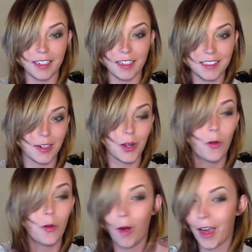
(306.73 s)
I don't know
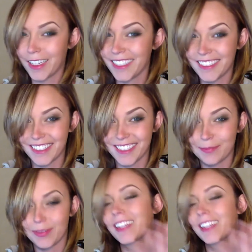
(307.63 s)
why I need to
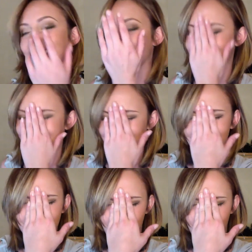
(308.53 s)
explain that to you.
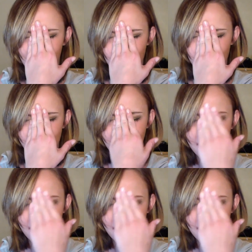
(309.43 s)
Oh, Audrey.